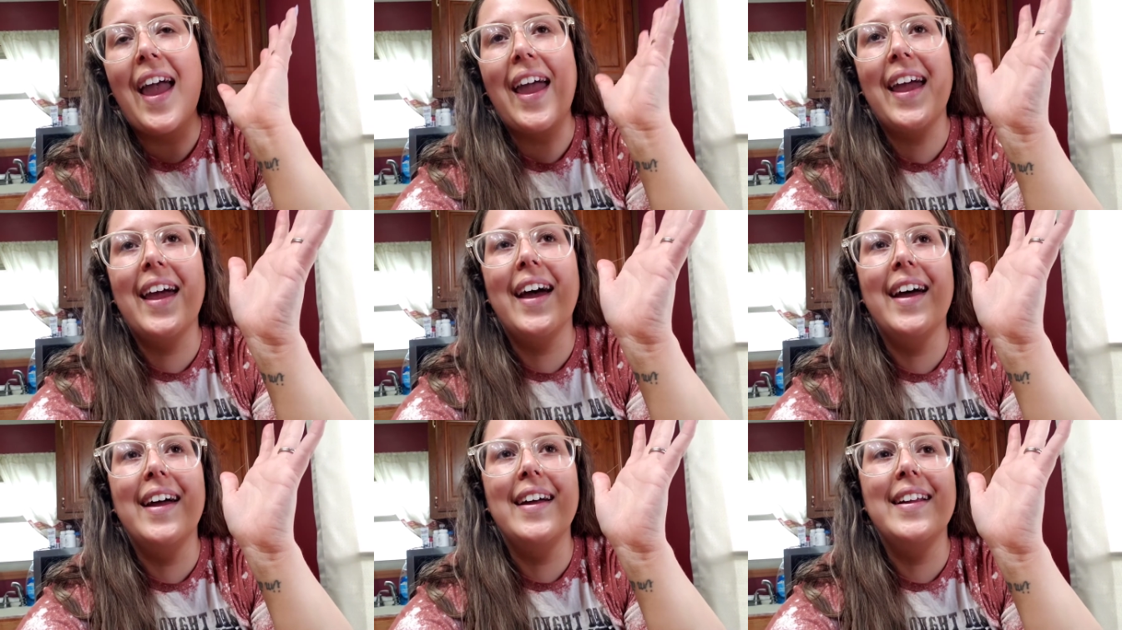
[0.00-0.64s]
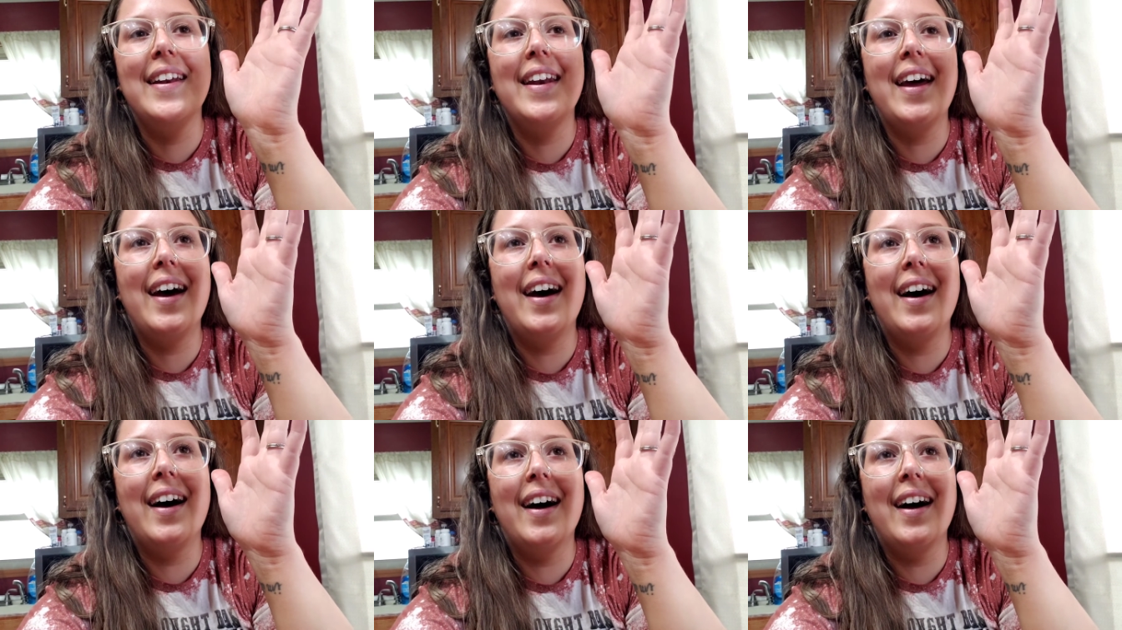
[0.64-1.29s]
and uh,
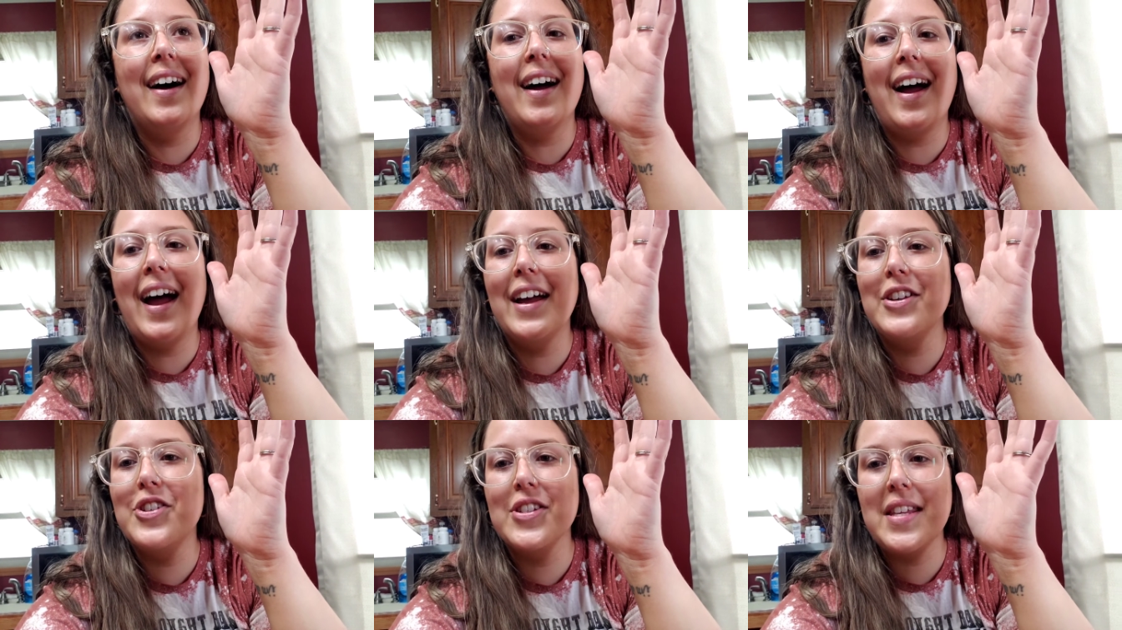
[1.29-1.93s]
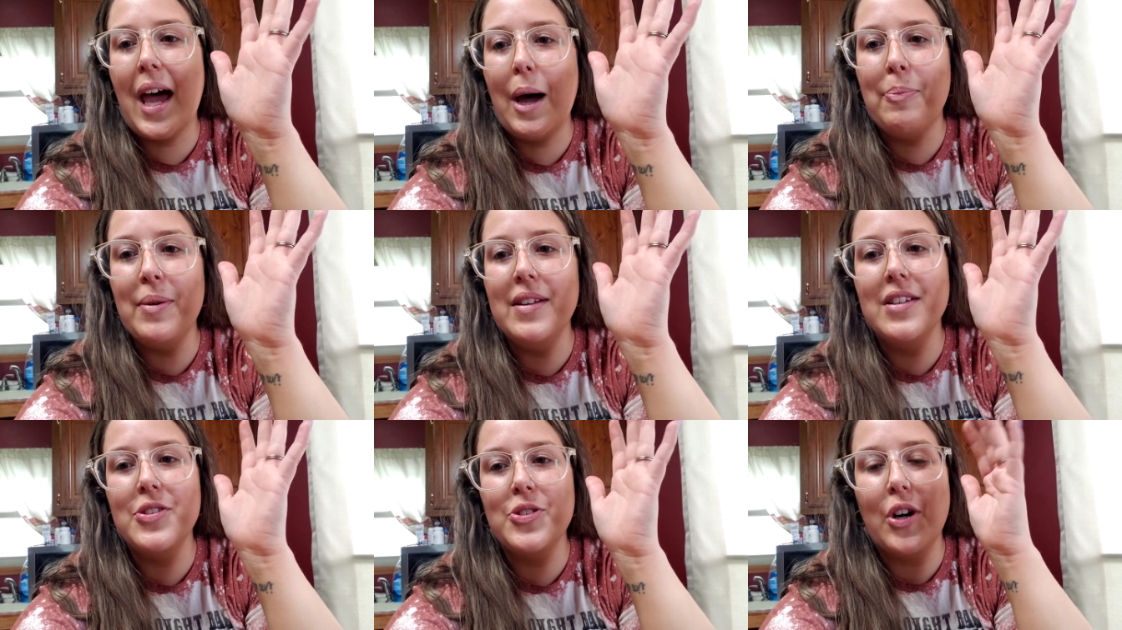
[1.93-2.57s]
I just happened to
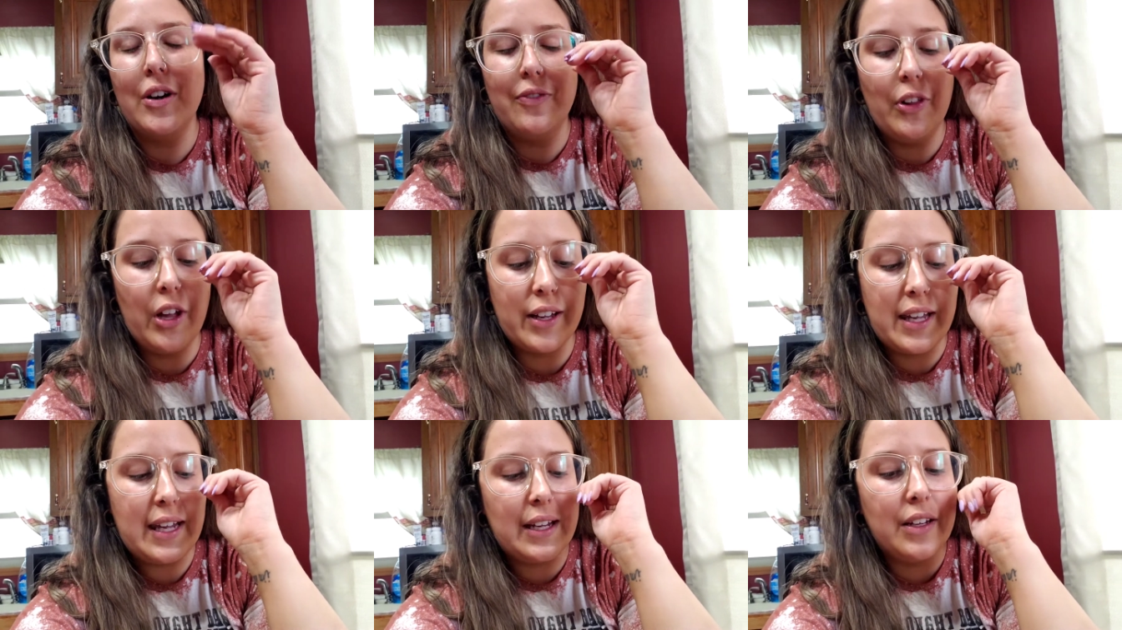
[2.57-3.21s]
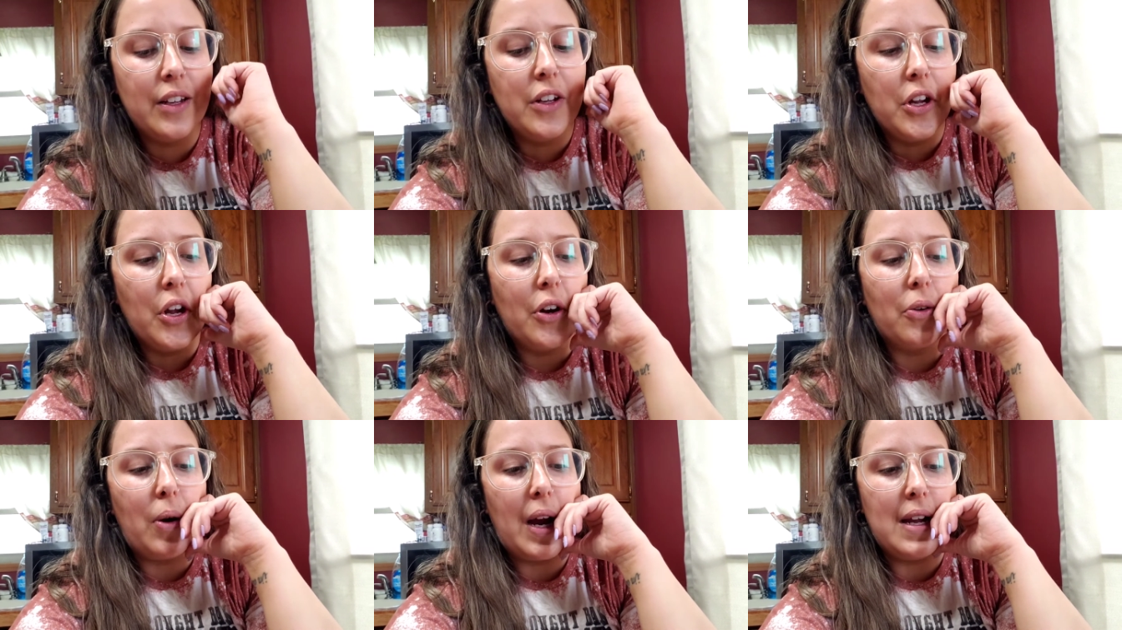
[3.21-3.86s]
start vlogging
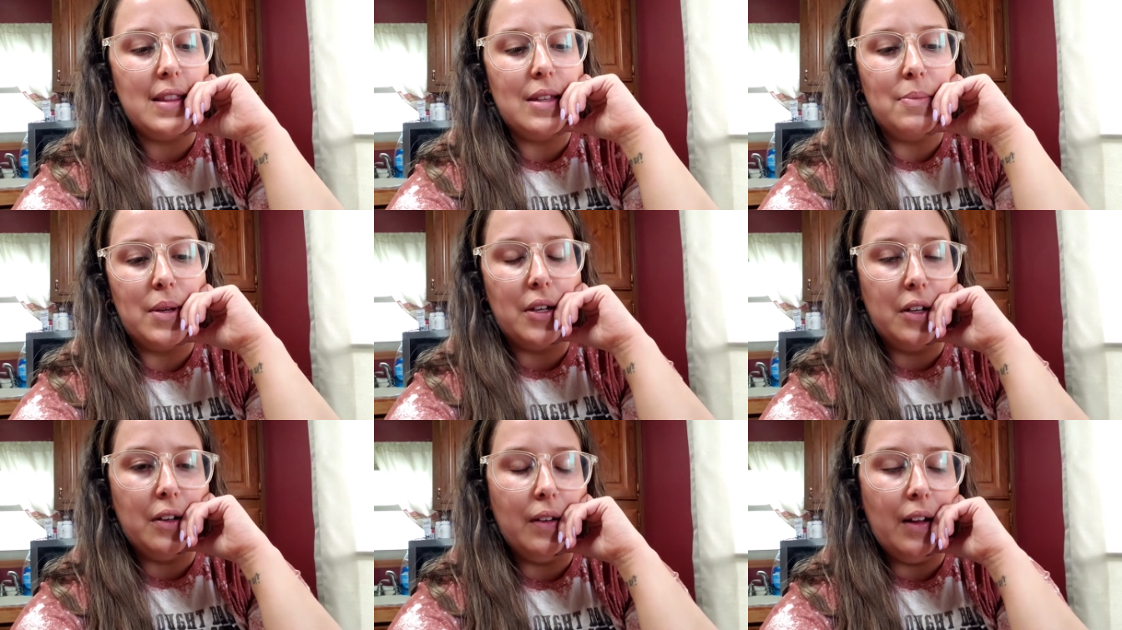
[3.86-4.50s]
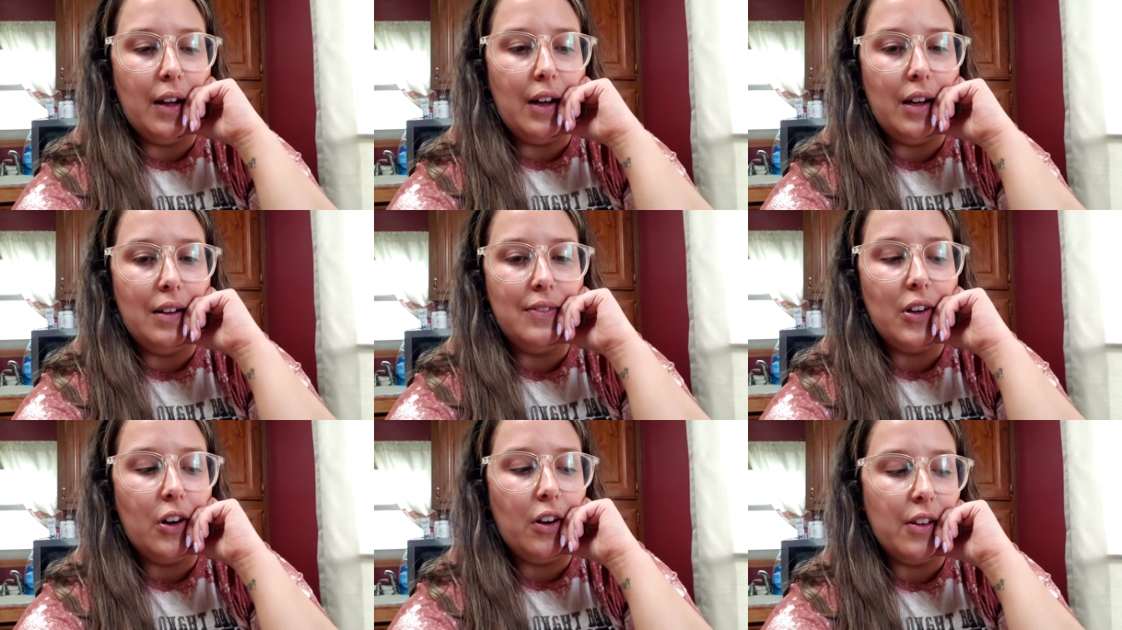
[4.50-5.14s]
right in the middle of
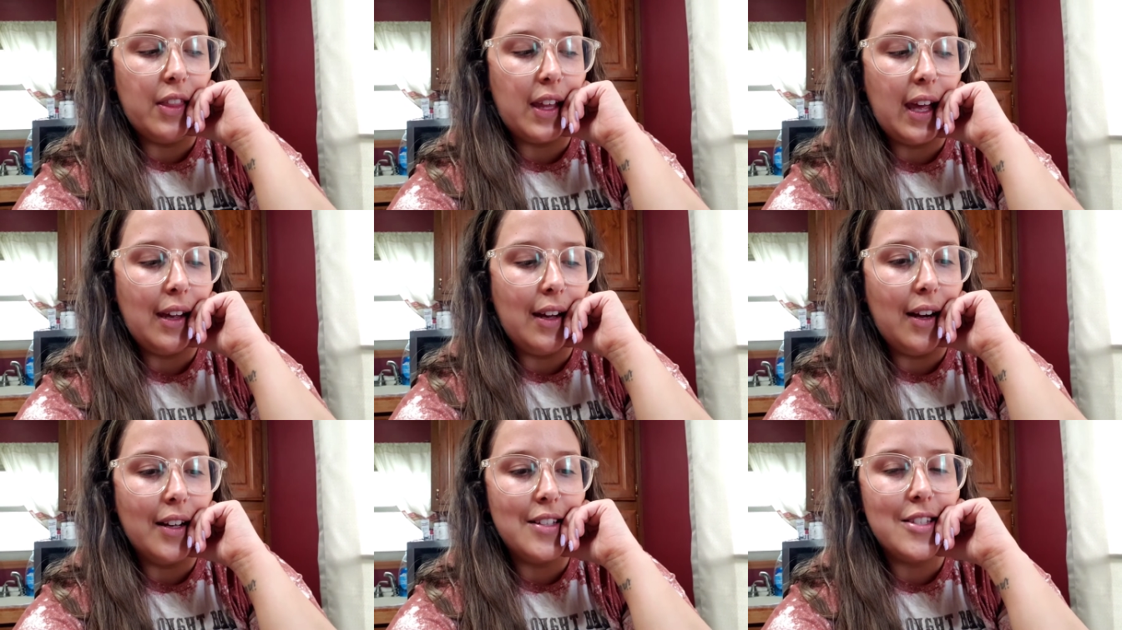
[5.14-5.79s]
all the chaos.